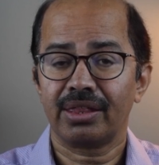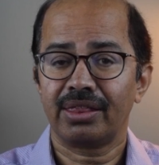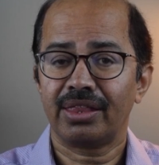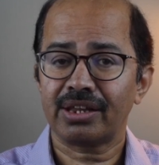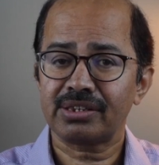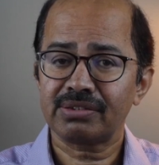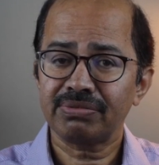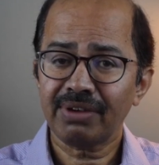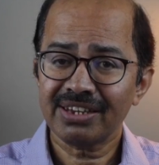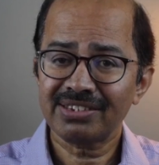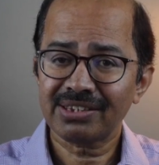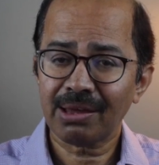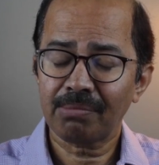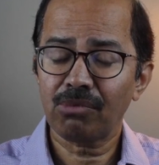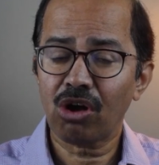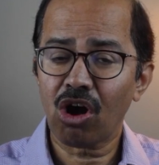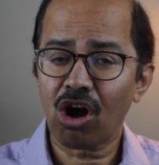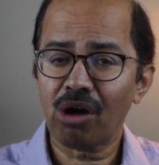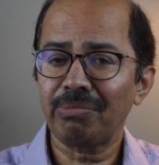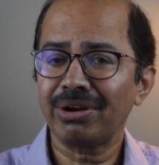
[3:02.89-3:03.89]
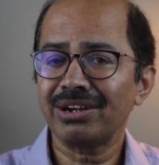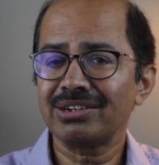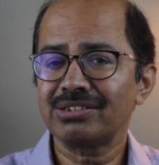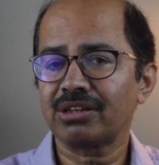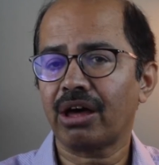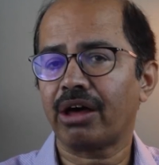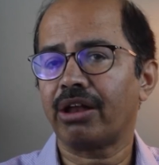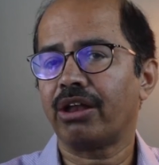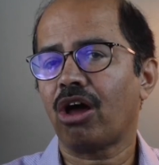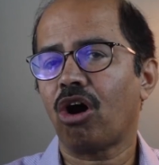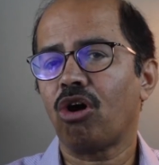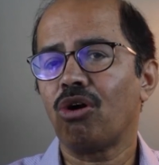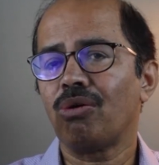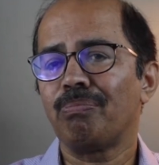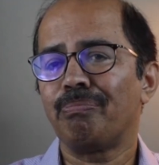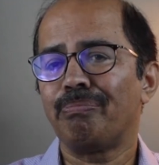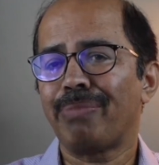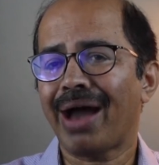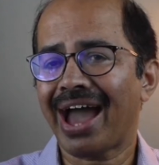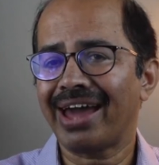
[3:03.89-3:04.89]
That's why some governments are now
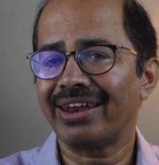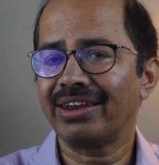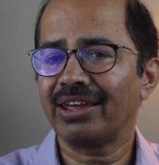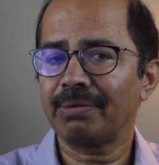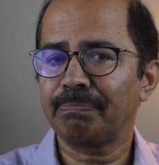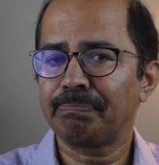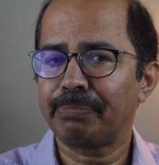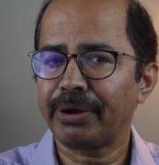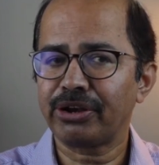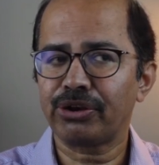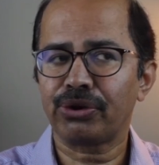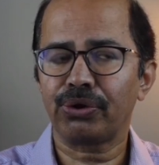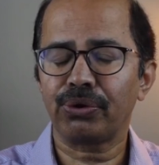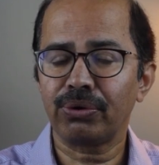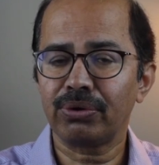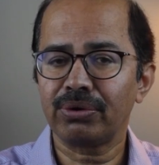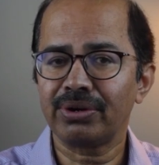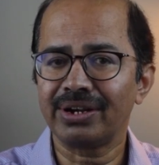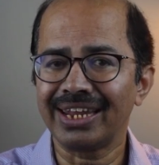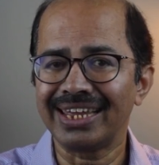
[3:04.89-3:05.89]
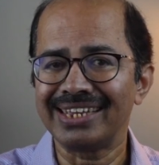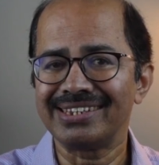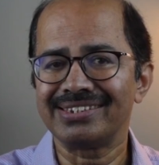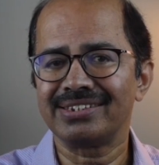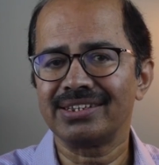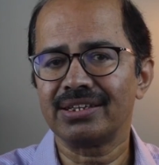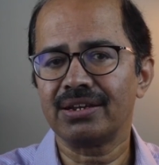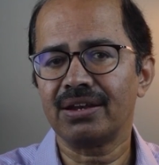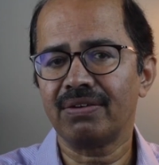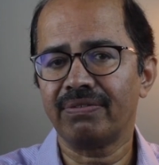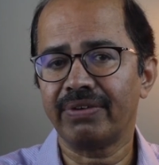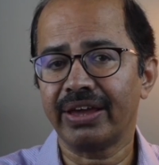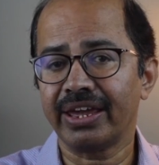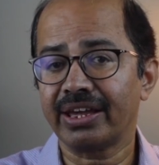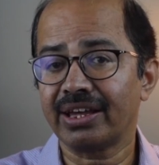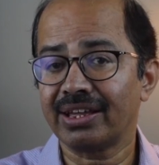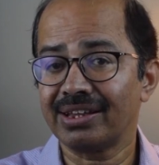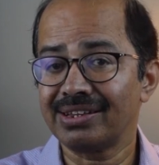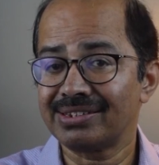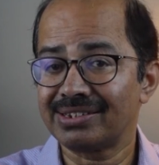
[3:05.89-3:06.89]
banning petrol, diesel
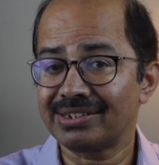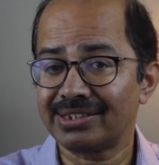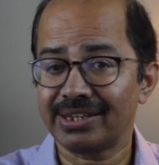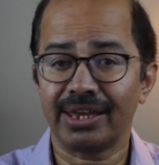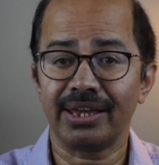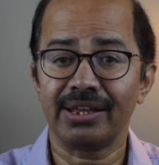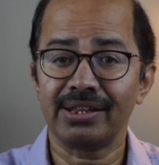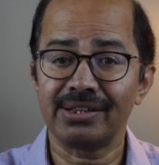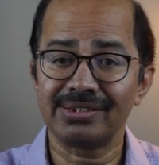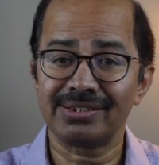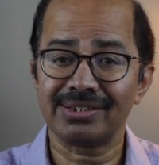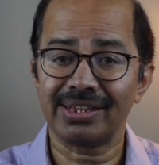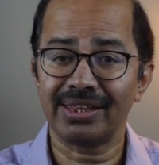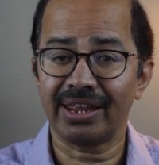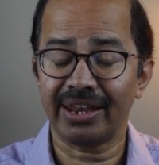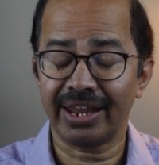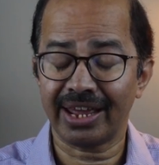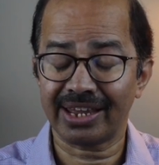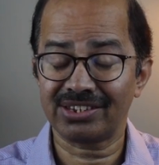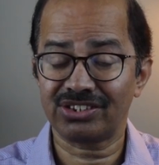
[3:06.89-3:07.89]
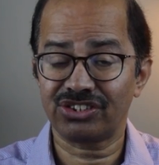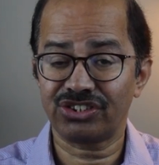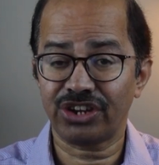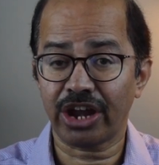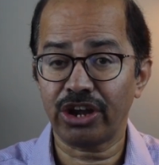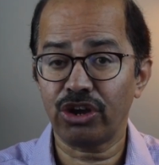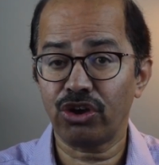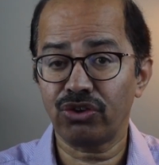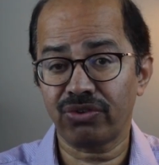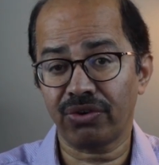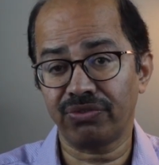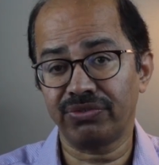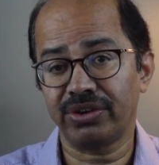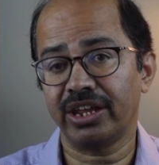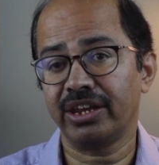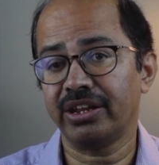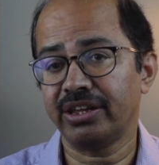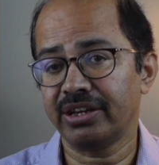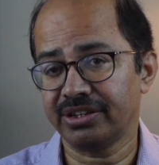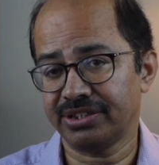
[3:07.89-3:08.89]
vehicle sales in the next 10 to
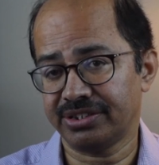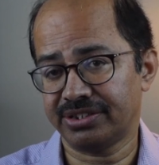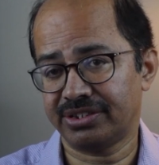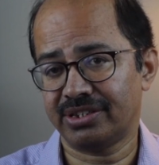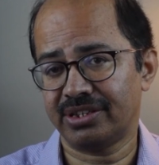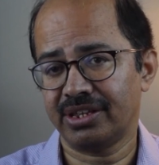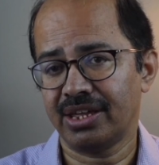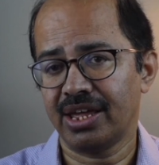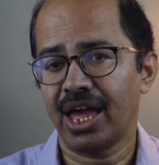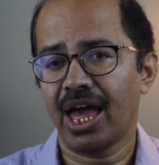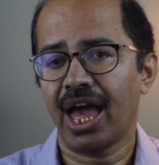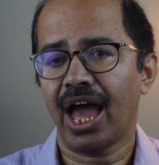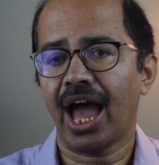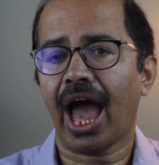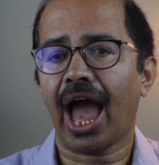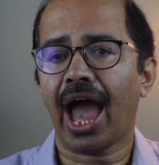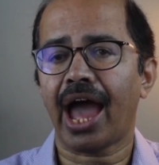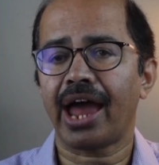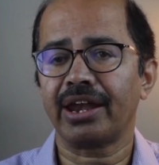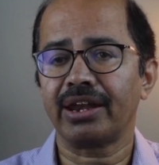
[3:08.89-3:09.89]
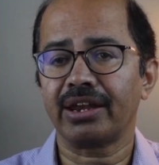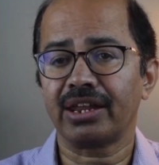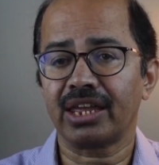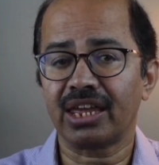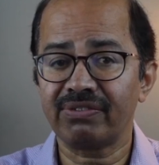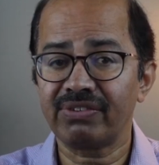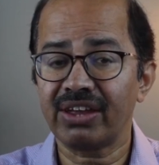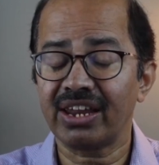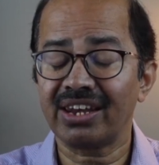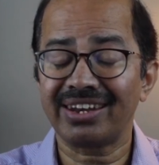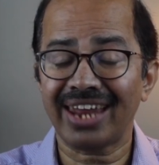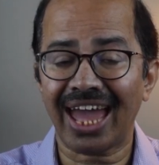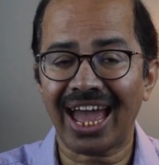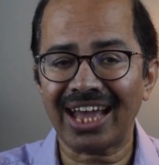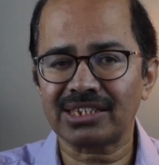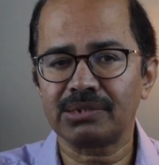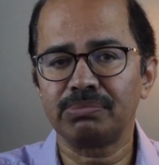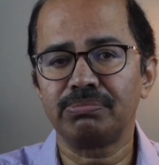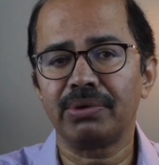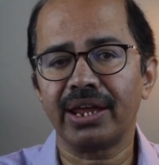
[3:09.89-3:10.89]
15 years and giving
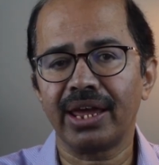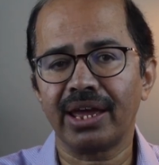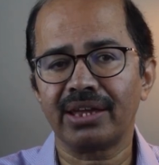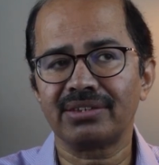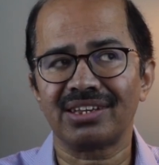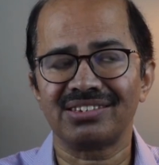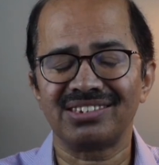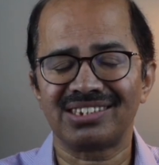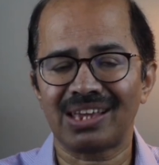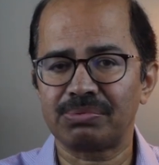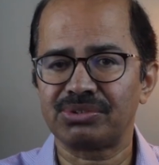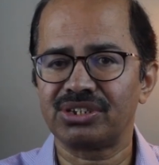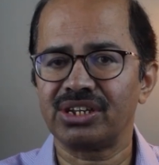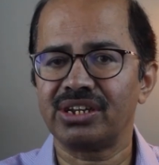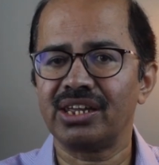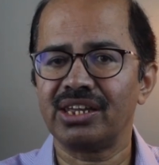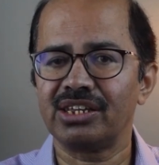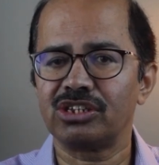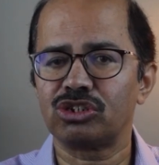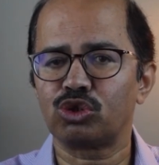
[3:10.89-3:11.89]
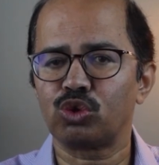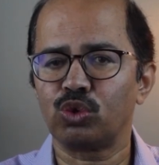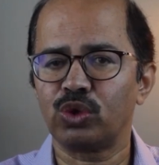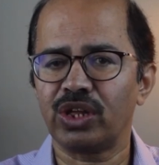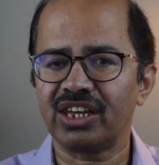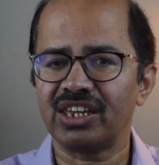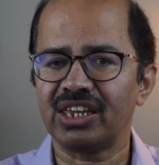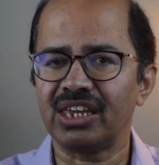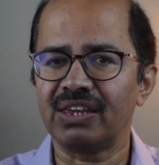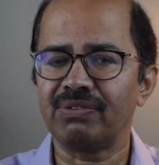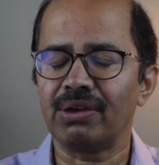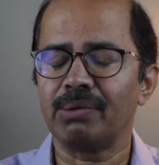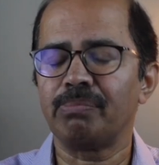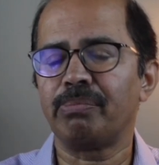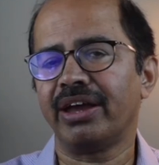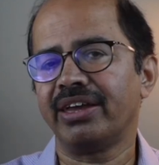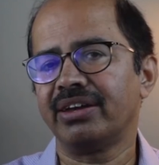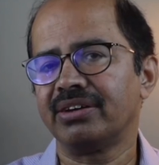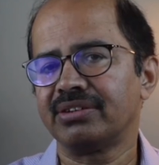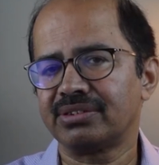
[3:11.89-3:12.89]
tax breaks and subsidies to the EV
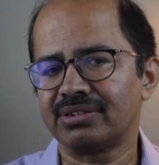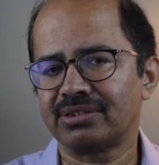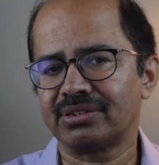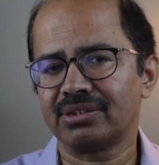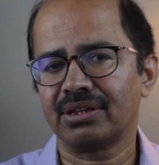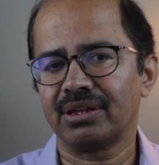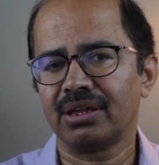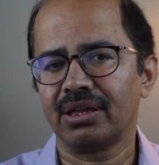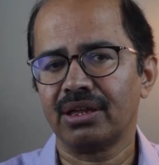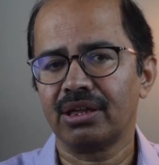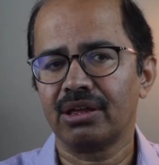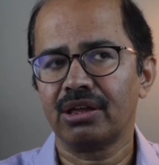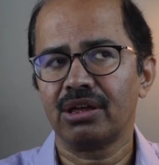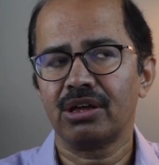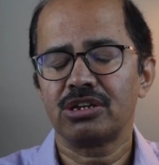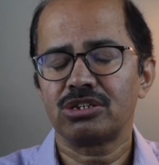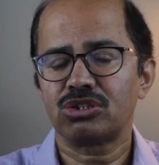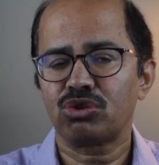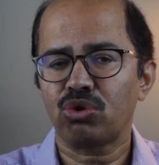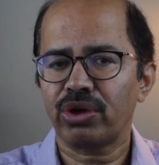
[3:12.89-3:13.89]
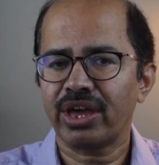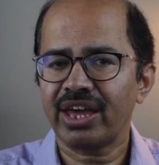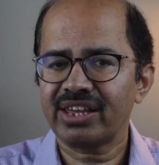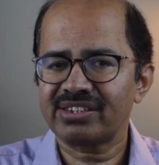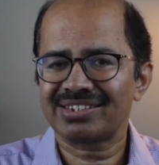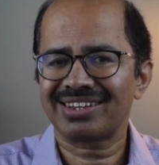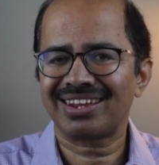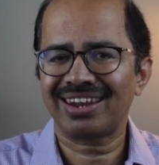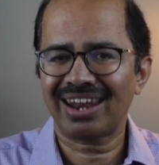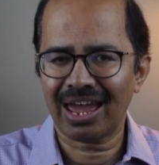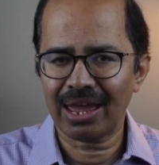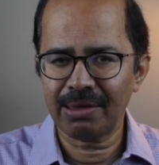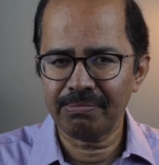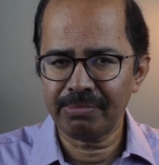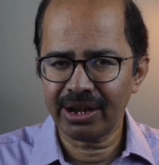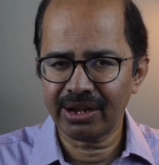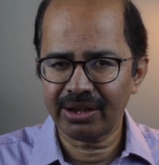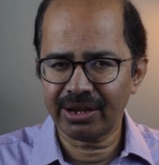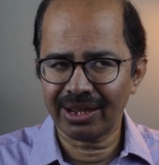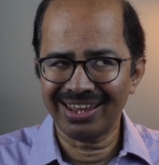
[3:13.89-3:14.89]
buyers. So yes,
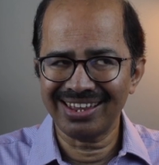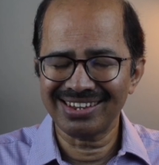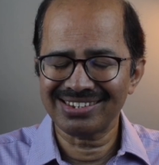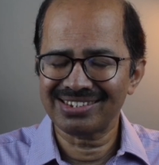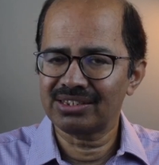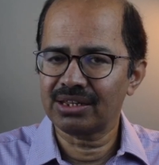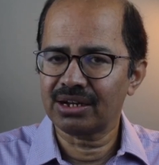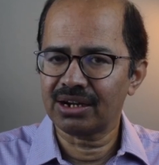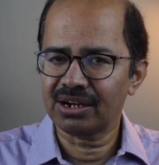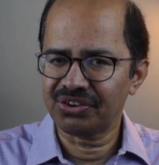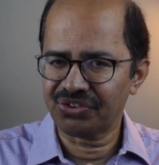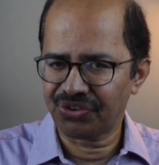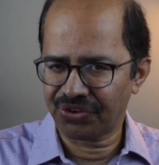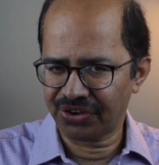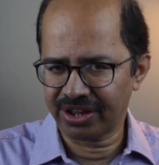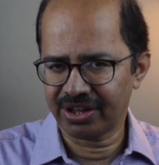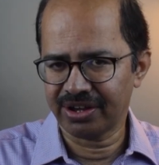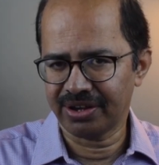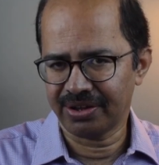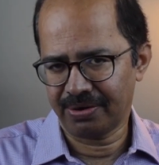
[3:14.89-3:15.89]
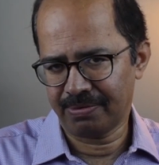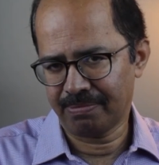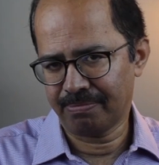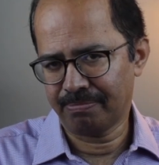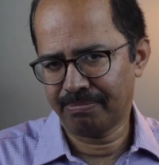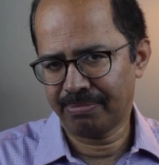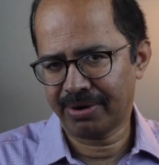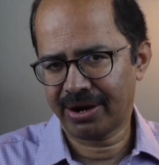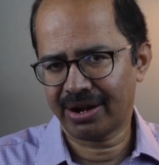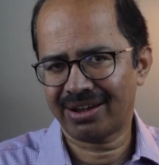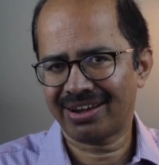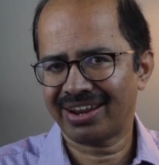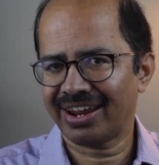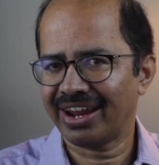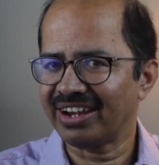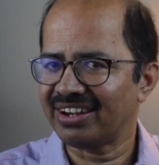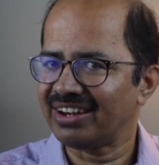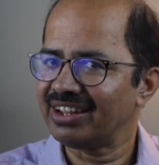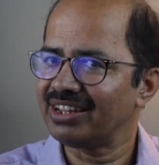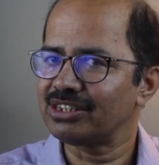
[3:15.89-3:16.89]
climate is the trigger, but
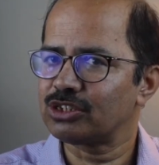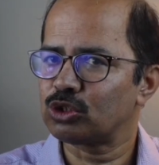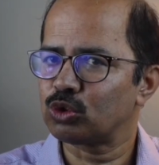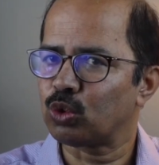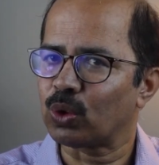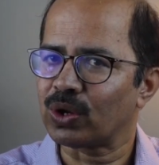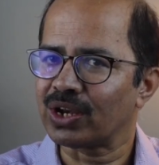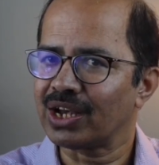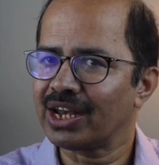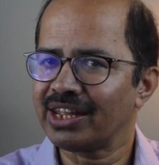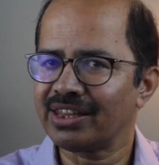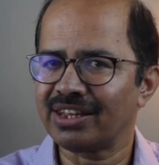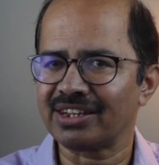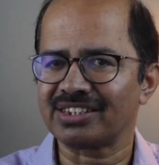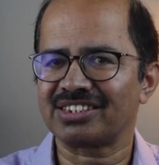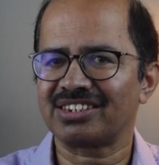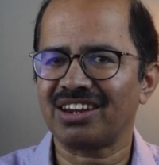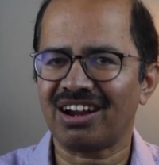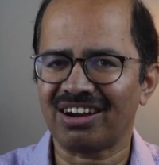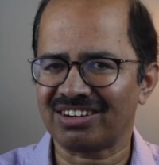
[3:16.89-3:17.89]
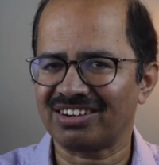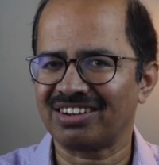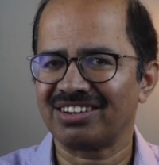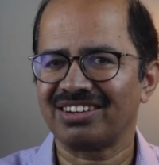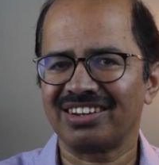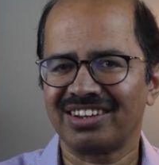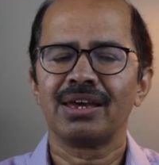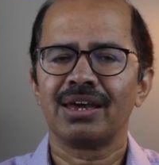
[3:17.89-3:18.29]
it is only the start.